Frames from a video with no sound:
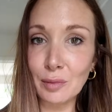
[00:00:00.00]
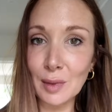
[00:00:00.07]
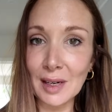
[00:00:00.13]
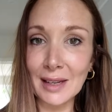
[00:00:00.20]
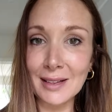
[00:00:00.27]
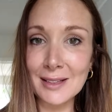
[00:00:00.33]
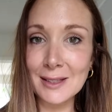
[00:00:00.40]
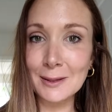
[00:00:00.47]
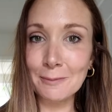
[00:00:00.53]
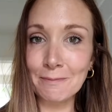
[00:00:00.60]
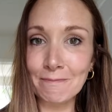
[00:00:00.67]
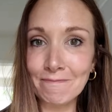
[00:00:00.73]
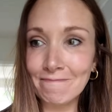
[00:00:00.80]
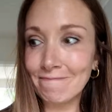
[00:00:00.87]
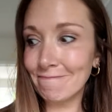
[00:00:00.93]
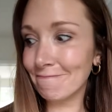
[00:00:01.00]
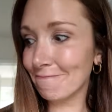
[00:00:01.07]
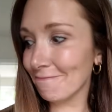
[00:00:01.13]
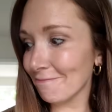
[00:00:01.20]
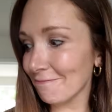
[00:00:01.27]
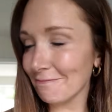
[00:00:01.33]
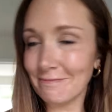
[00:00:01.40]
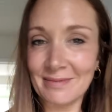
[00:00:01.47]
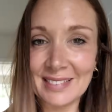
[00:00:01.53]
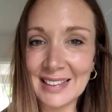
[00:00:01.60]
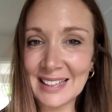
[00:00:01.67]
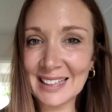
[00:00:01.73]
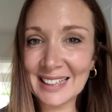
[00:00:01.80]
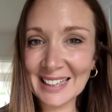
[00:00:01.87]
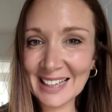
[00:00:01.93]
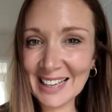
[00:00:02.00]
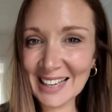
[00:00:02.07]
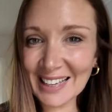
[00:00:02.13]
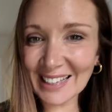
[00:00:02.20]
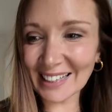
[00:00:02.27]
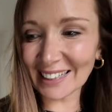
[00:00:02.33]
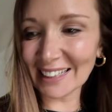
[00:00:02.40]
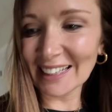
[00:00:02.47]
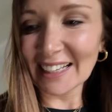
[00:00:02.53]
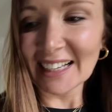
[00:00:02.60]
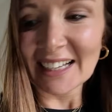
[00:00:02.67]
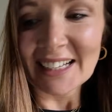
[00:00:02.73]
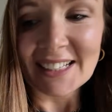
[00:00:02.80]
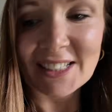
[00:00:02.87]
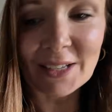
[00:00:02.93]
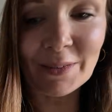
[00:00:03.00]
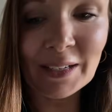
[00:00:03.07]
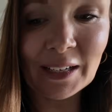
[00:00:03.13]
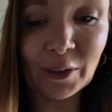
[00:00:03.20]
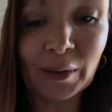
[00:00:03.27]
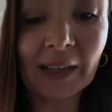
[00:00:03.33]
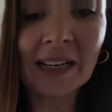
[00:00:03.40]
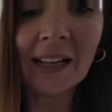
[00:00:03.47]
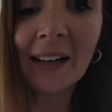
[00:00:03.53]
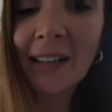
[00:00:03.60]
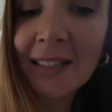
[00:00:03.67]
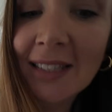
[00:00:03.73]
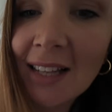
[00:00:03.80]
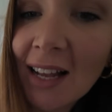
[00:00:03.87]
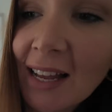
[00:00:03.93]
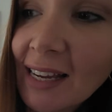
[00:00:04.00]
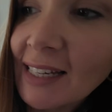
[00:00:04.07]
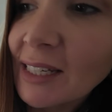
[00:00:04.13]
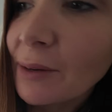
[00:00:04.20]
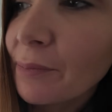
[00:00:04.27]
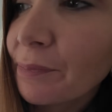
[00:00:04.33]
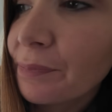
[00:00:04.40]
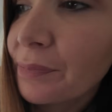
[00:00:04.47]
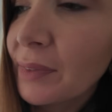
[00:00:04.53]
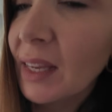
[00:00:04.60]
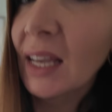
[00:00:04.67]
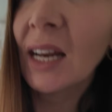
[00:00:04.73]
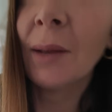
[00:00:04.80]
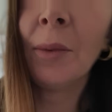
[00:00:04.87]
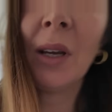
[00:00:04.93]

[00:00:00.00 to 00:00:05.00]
minutes. Eek. So I'm going to quickly go outside and I'm